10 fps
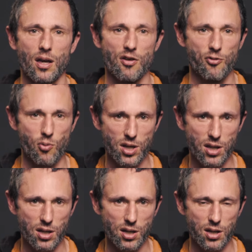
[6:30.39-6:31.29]
If
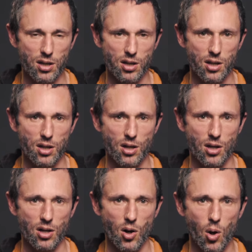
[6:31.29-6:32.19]
we
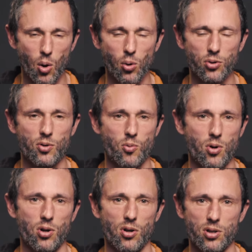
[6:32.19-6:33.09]
hold the
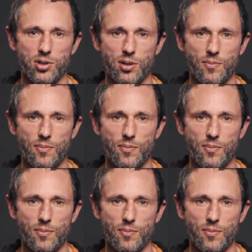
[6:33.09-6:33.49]
world